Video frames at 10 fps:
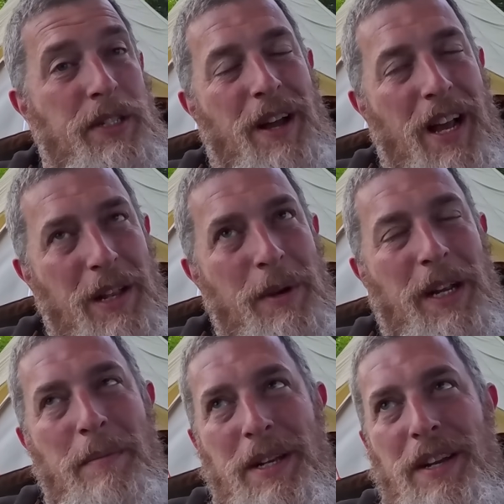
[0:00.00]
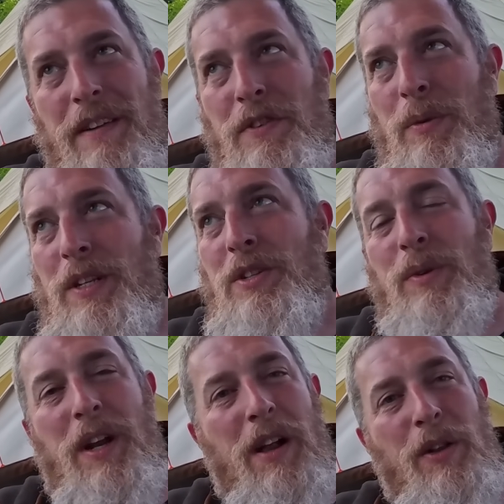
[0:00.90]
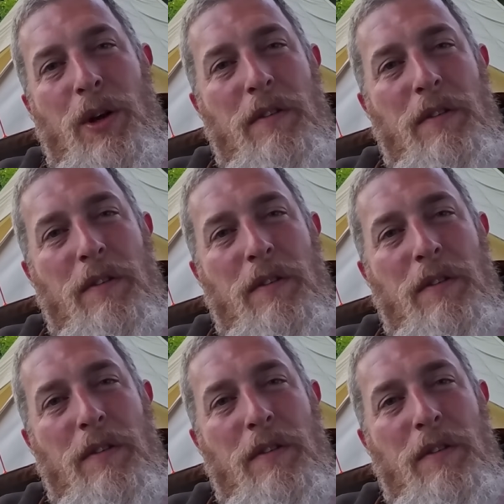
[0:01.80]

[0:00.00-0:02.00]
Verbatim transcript: Highly recommended if you're into it. I'll,